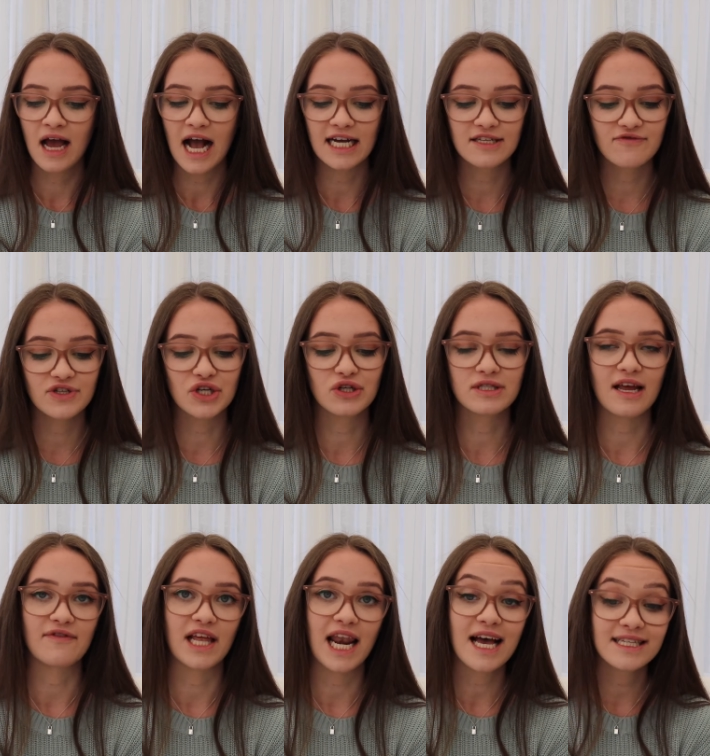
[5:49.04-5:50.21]
as a result of
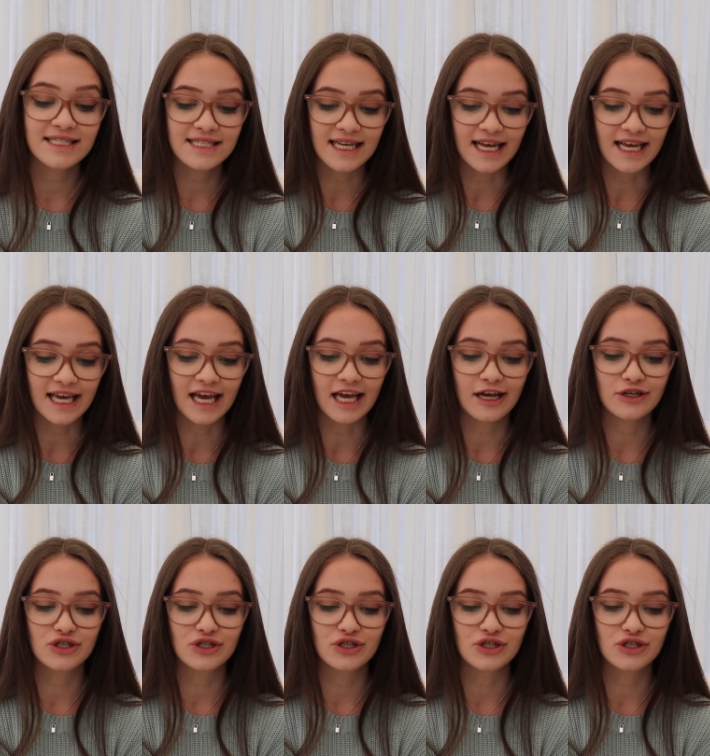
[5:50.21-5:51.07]
the land sinking